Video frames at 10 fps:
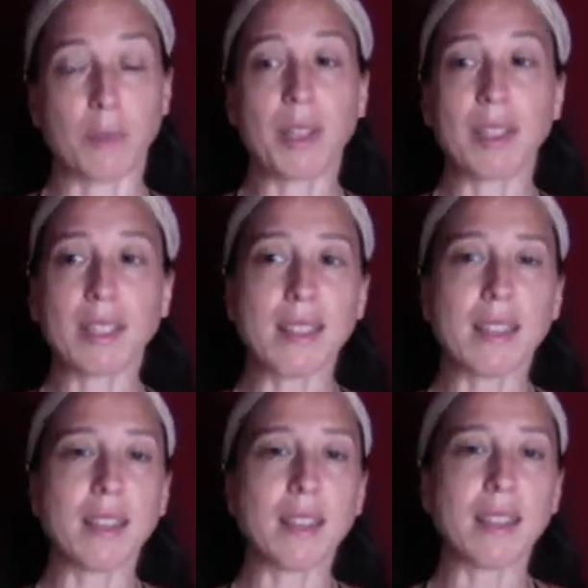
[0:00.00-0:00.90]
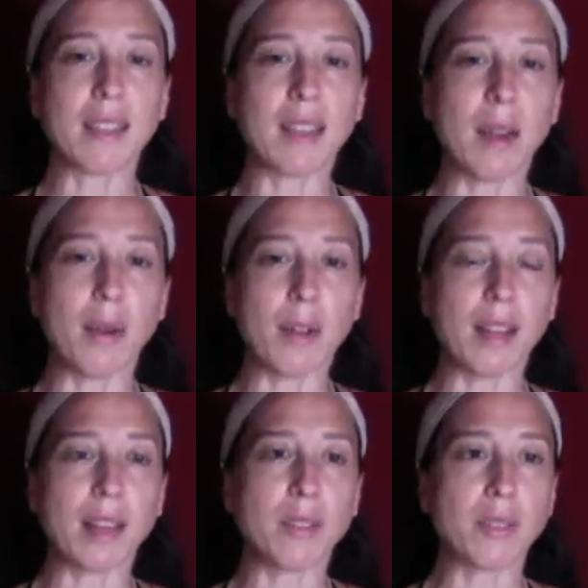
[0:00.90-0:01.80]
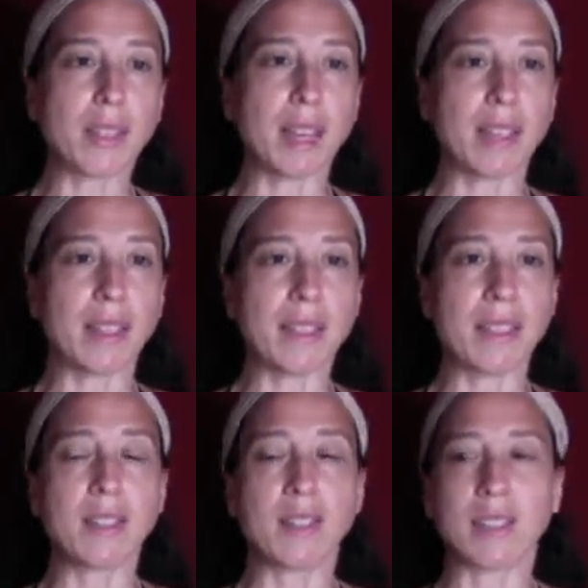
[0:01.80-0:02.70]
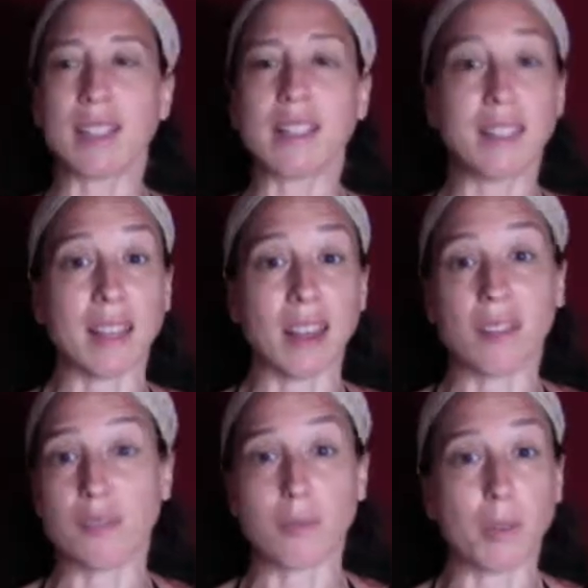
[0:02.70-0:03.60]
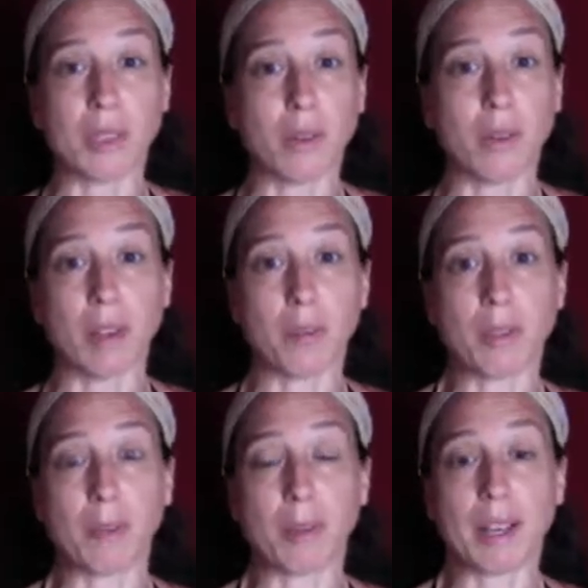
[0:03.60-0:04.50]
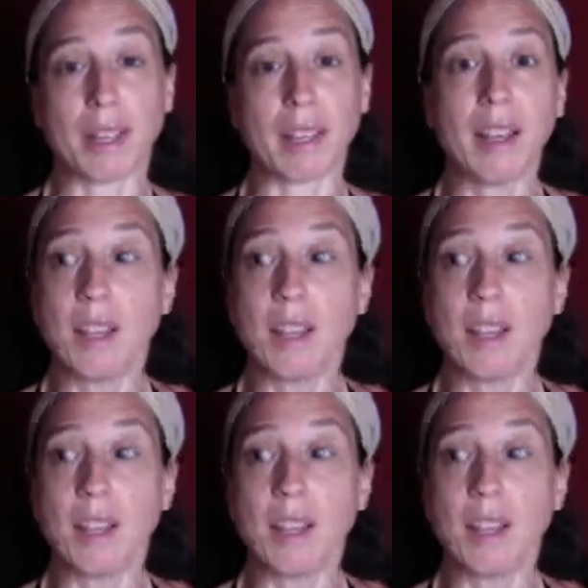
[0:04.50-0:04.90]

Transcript: Because I think our natural tendencies are to get scared of what's going on with our body.